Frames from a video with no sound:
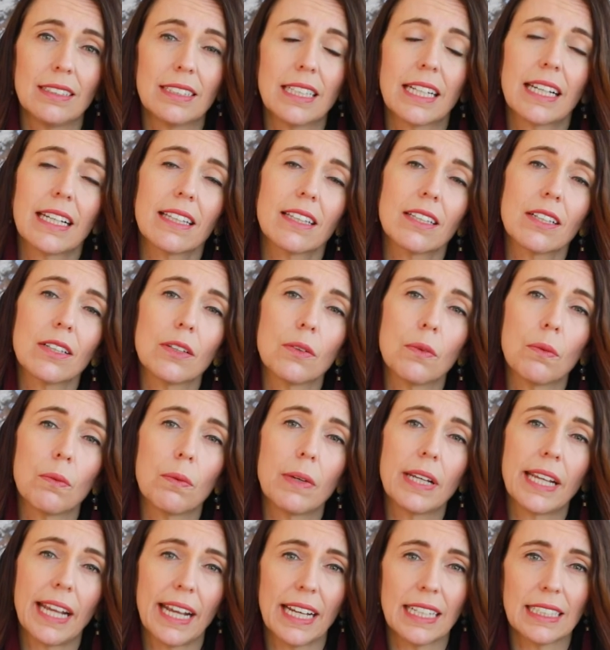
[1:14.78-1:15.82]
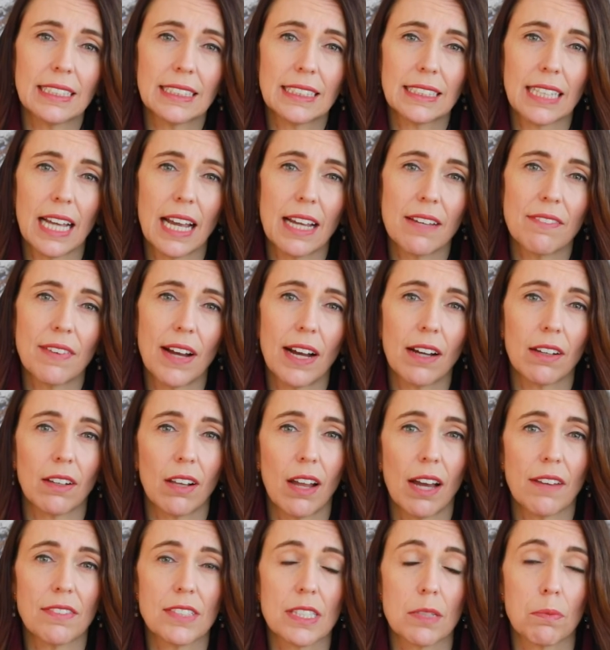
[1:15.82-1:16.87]
Together, we can save our
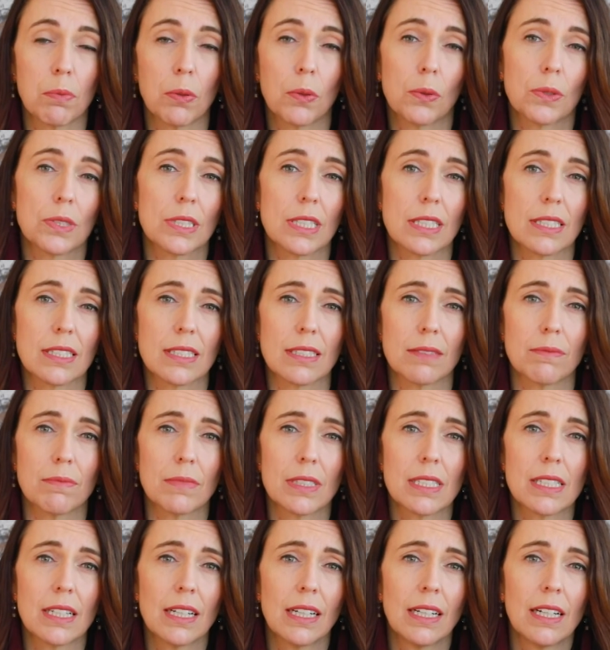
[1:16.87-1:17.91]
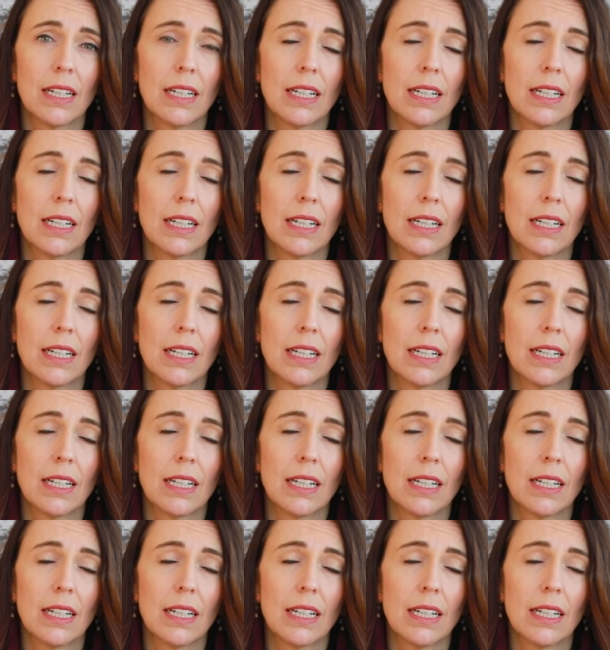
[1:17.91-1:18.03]
life support systems.